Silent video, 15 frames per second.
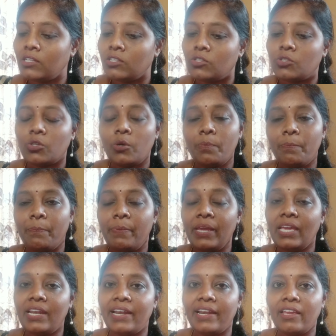So
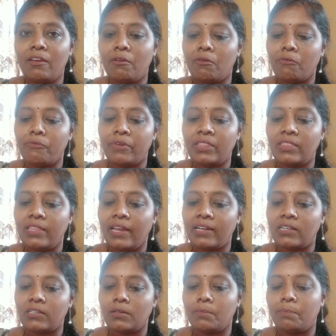be ready with
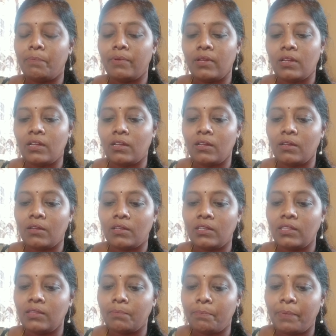that.
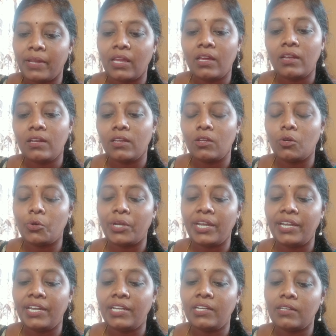In prayer you
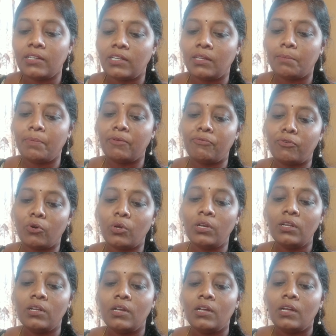read it before
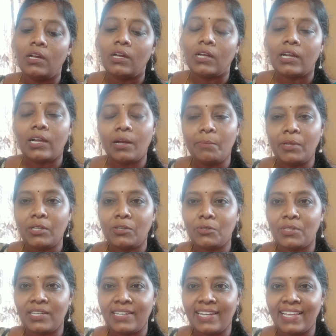coming to
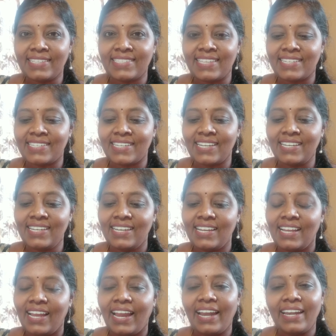the next session
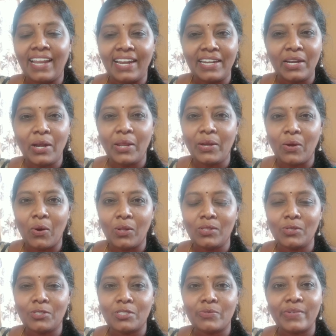and underline all
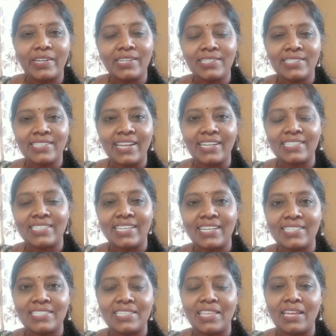those words and
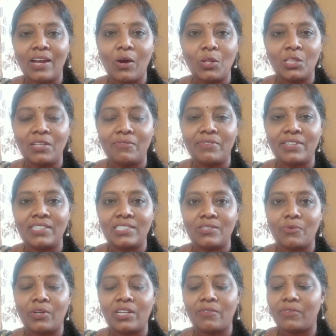search all the words
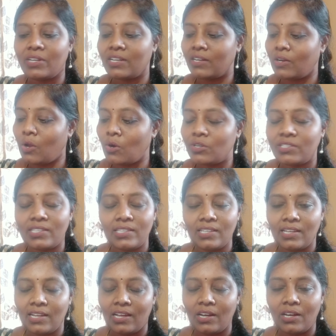whatever
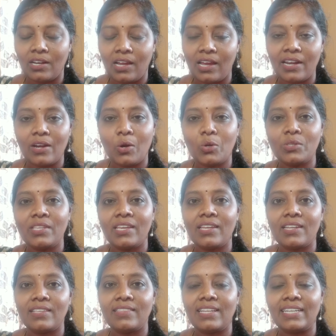are not there
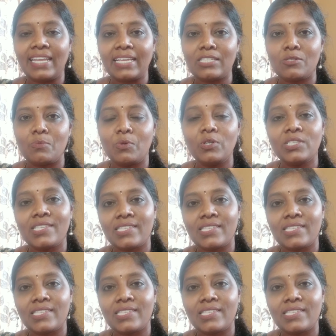in the textbook.